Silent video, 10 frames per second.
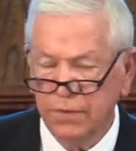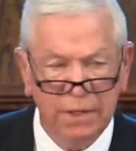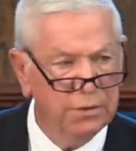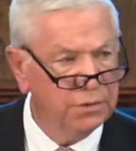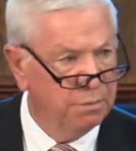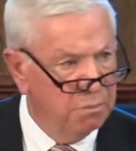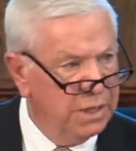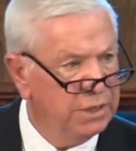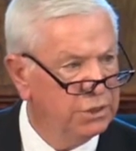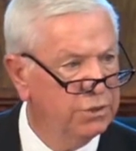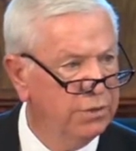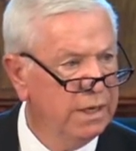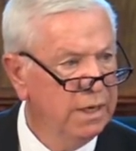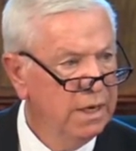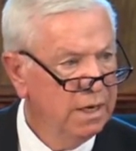his ministry
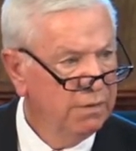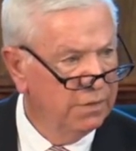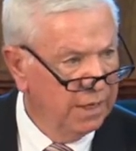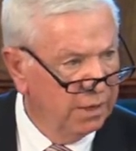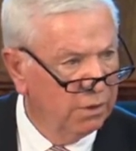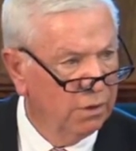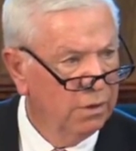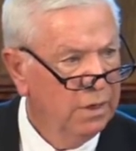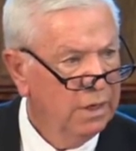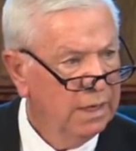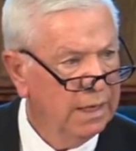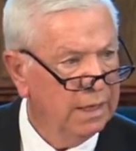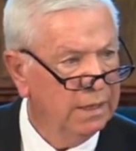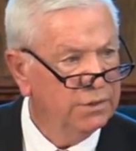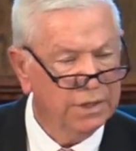there,
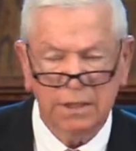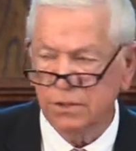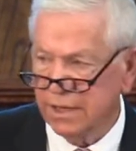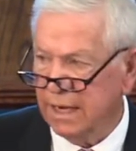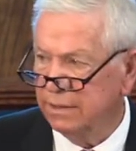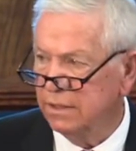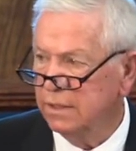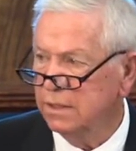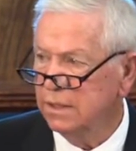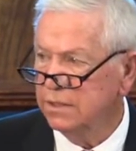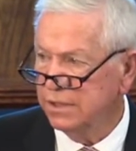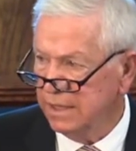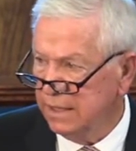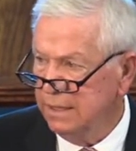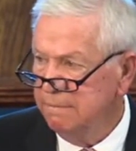and it's inside the, the
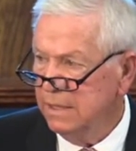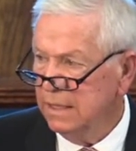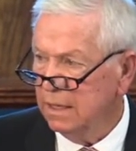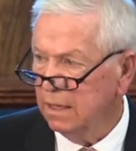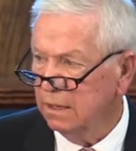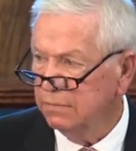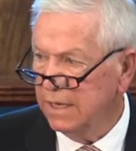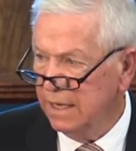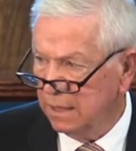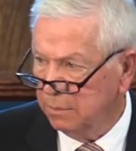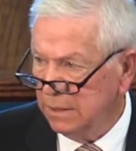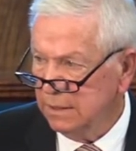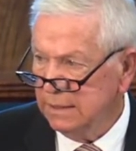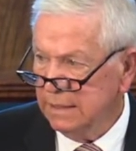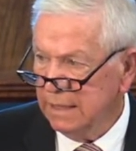city of Kenema,
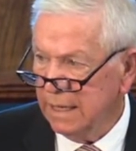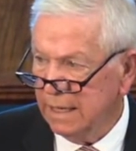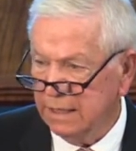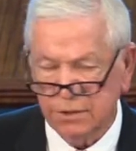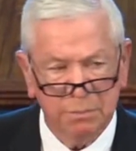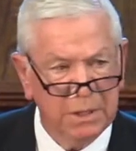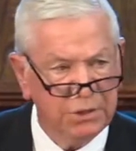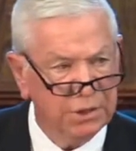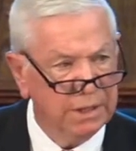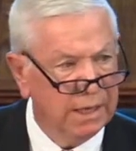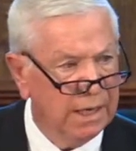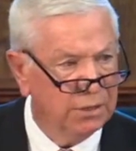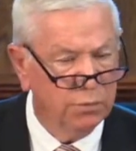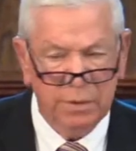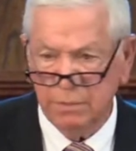and it's mentioned
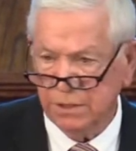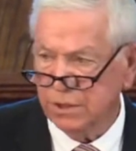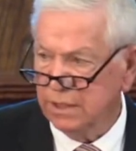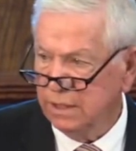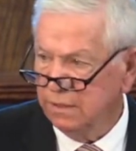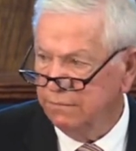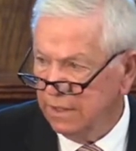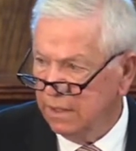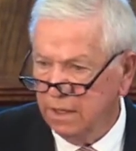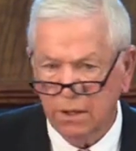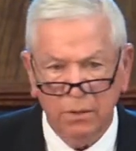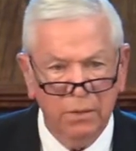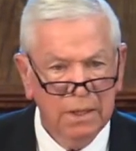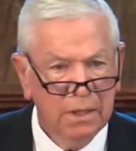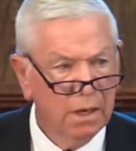as we mentioned in the video
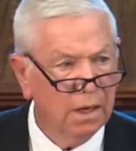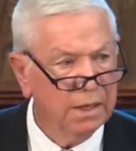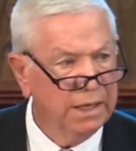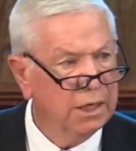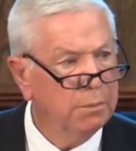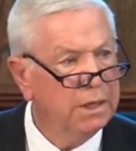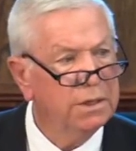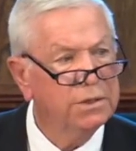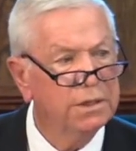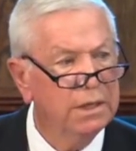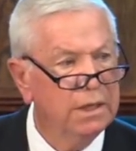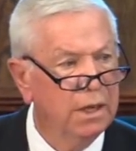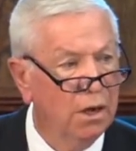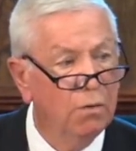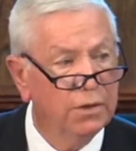uh, Kenema is the
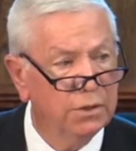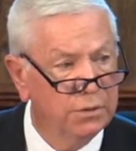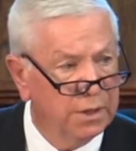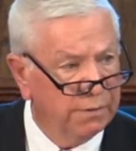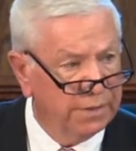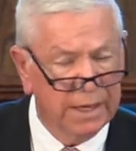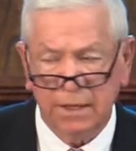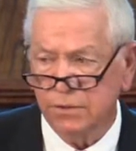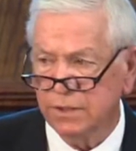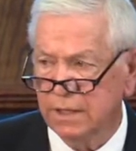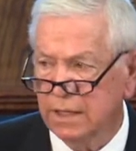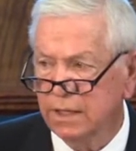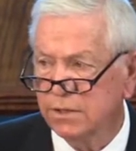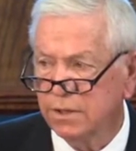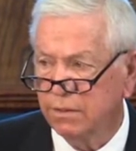over 200,000. It
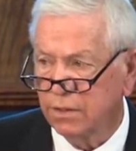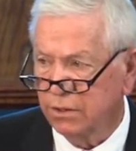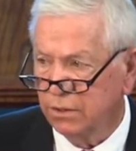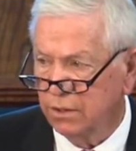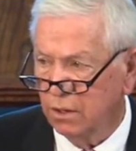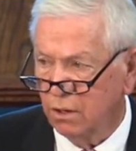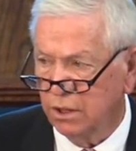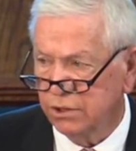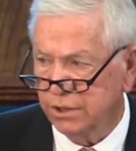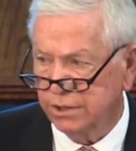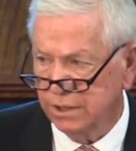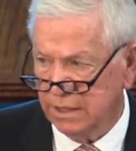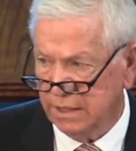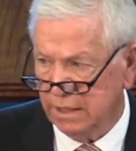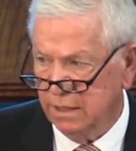is the third largest
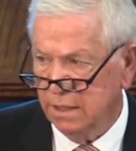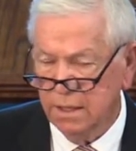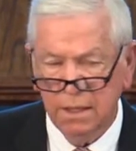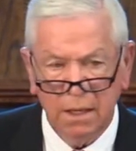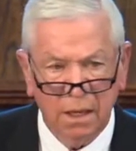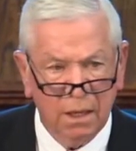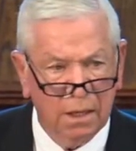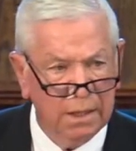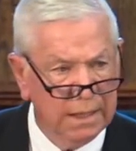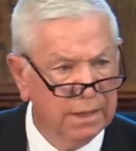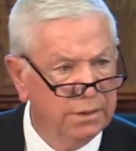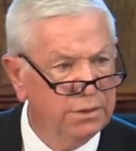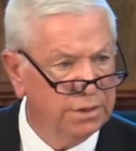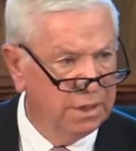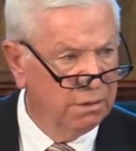city uh, in
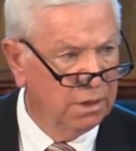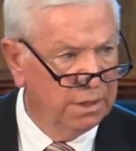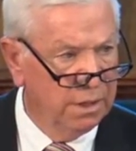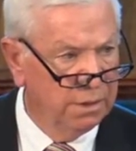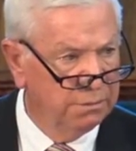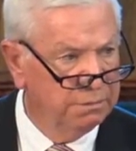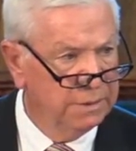Sierra Leone.